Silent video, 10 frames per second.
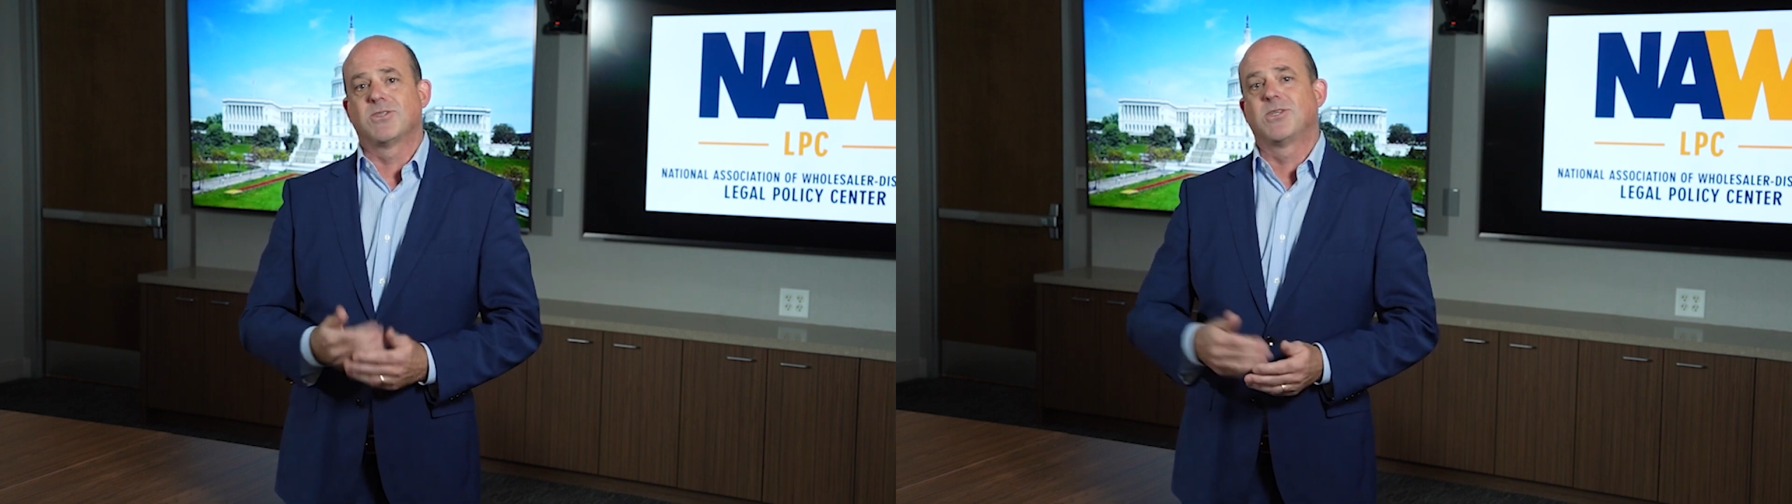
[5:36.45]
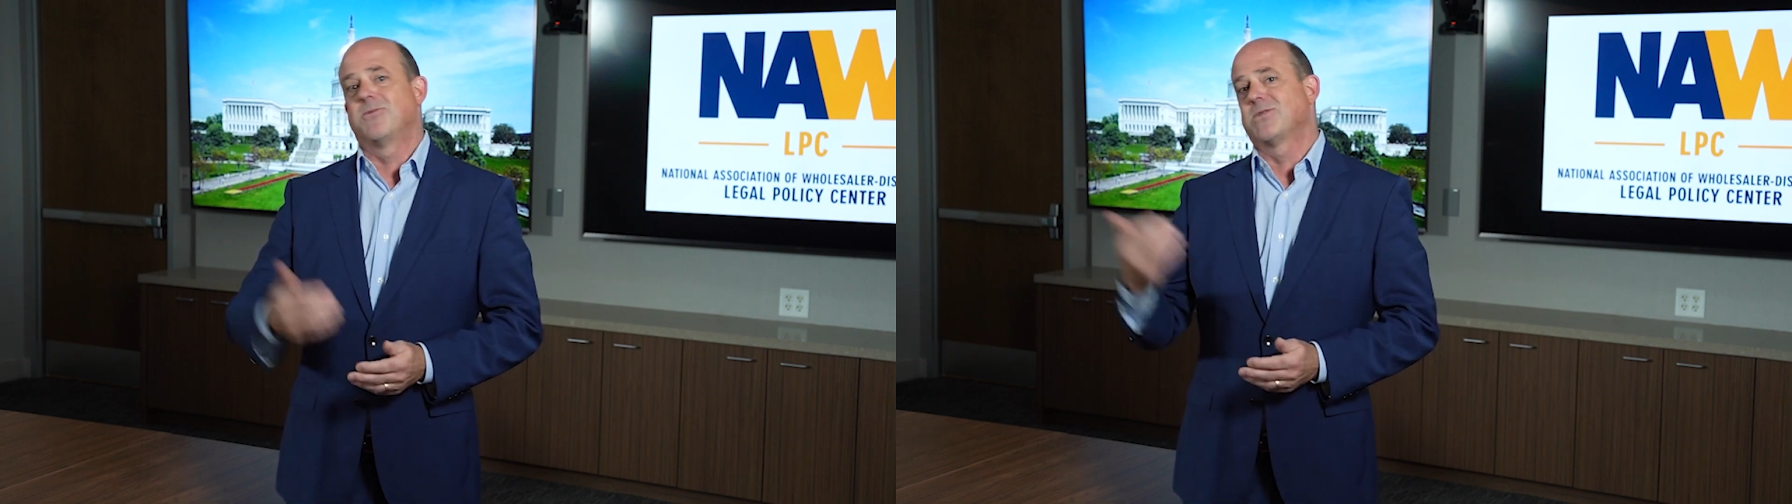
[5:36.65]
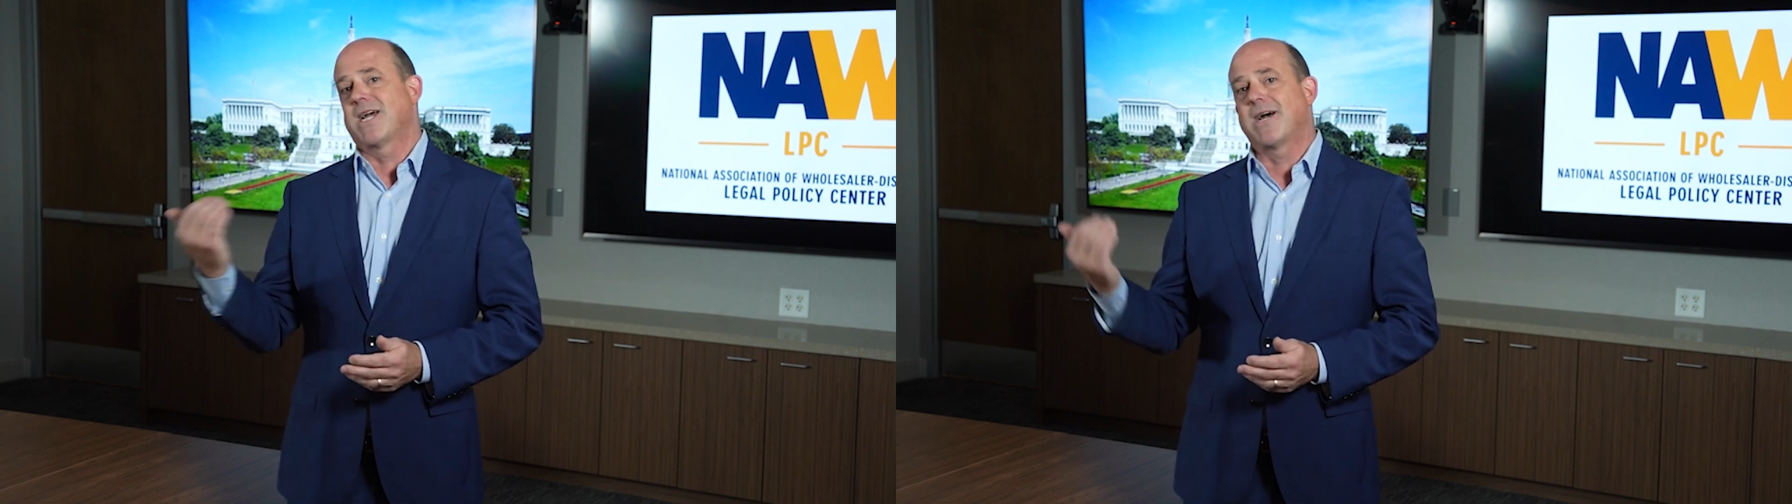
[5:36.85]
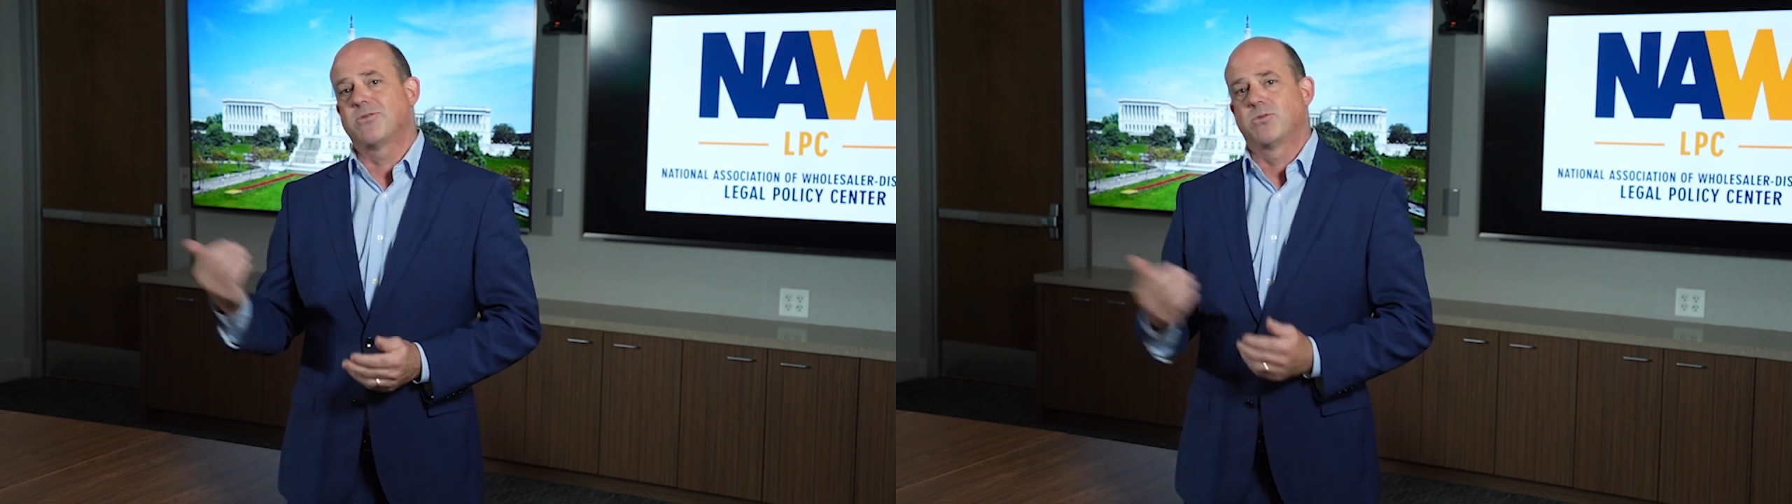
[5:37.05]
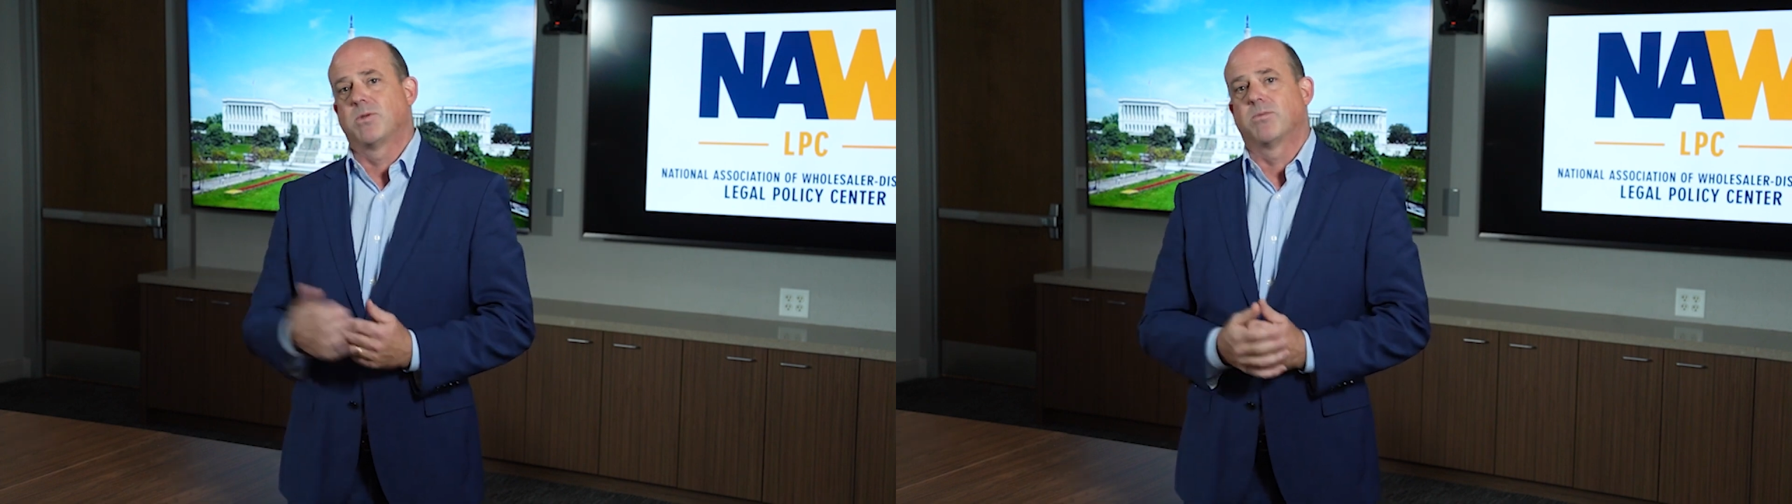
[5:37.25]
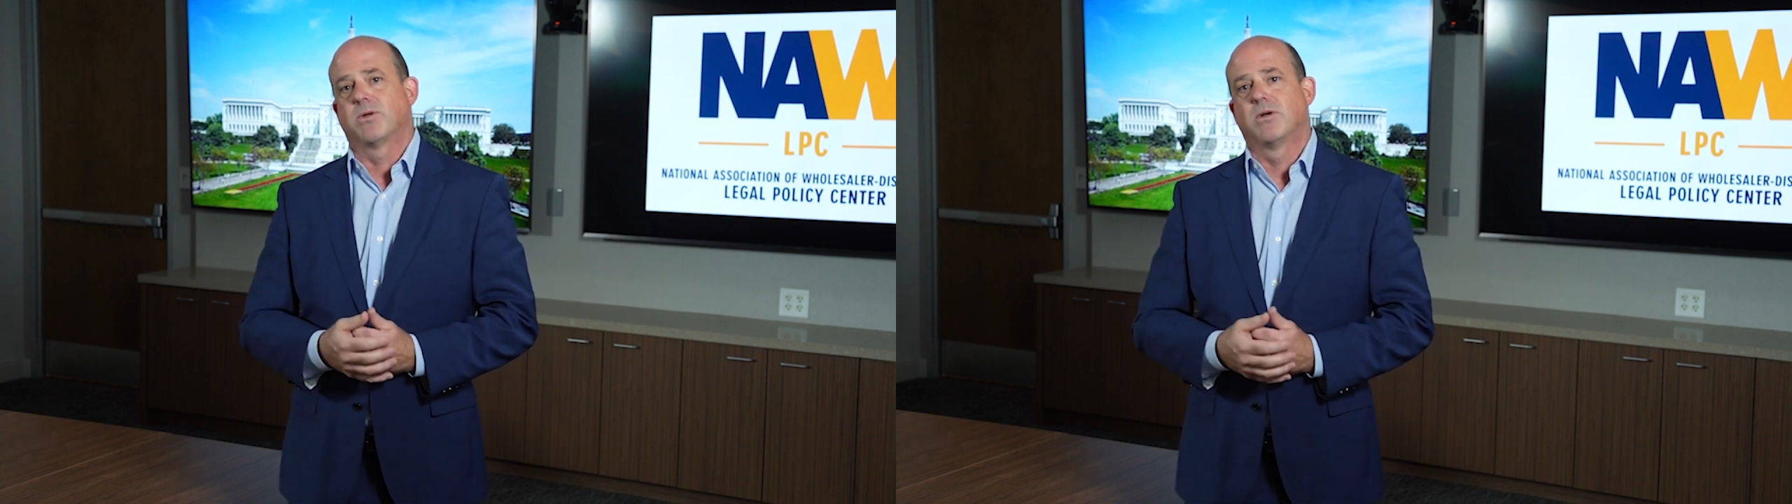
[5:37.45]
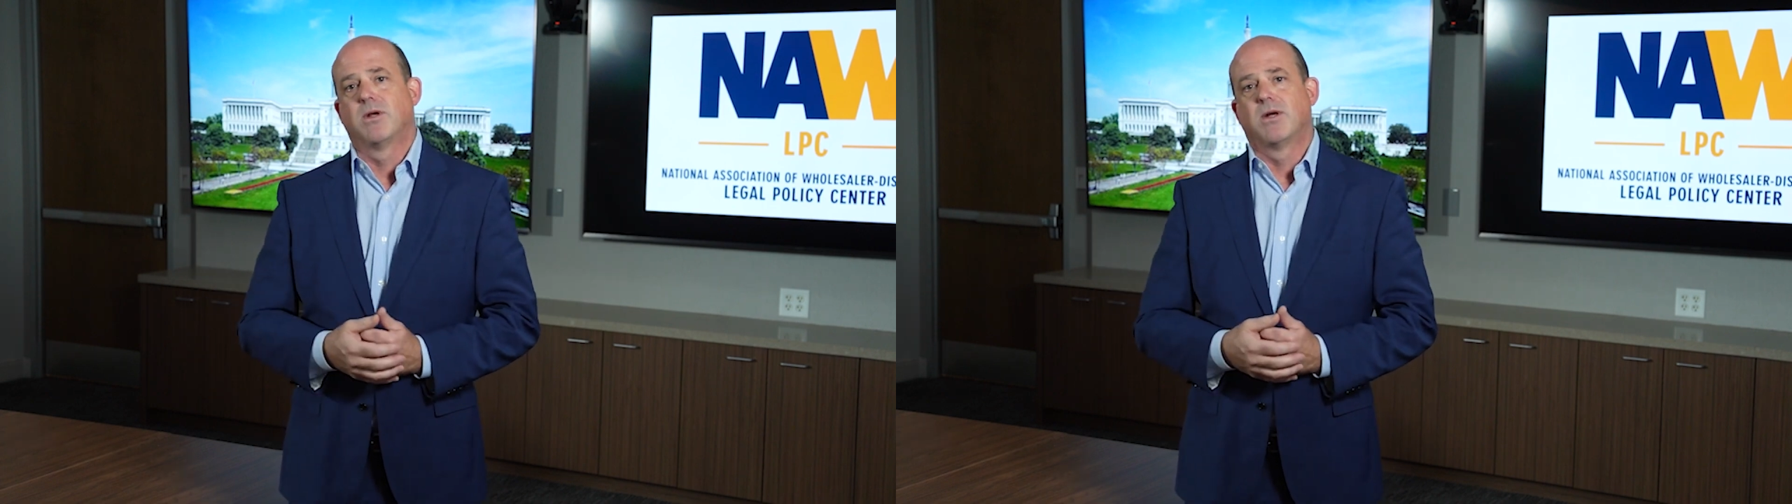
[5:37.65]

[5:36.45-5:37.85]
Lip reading: since he was a House member